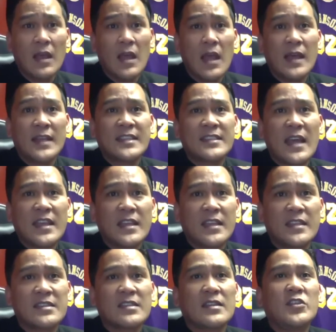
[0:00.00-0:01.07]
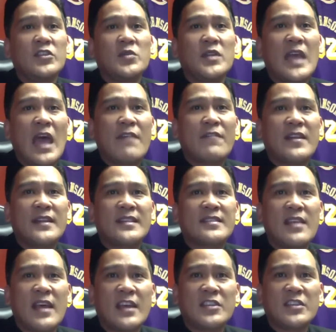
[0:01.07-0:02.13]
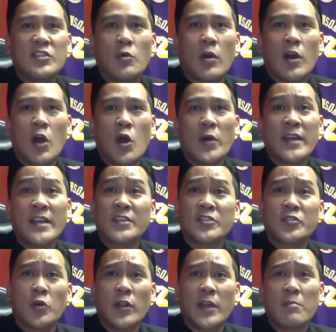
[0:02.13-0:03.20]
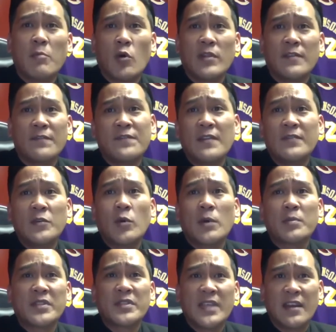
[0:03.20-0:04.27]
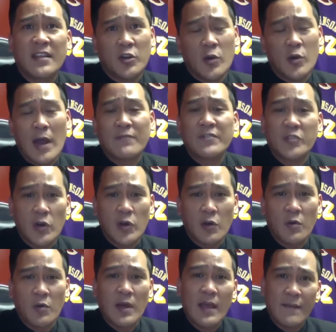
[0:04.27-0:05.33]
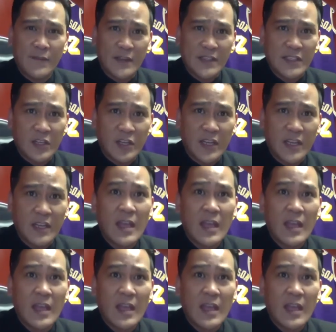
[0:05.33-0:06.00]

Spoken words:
Second, you need evidence that you are owning and controlling more than 51% of the craft grow facility,